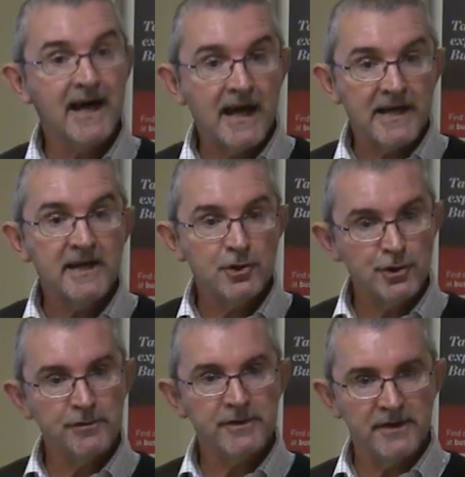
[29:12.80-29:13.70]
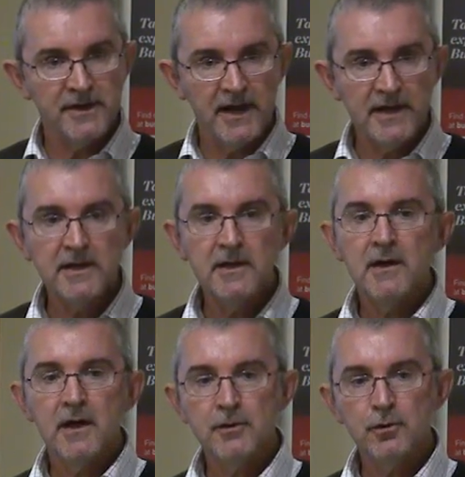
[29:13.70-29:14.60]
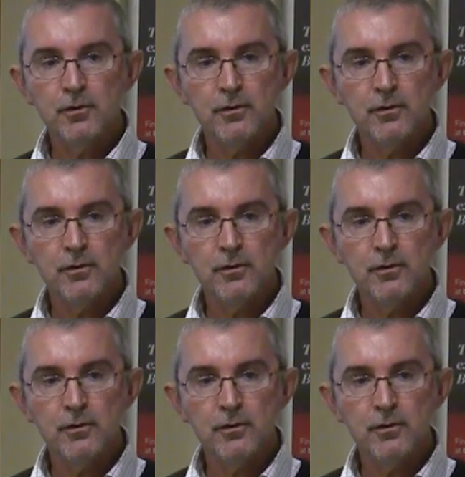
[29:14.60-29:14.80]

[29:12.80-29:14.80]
day during the day, and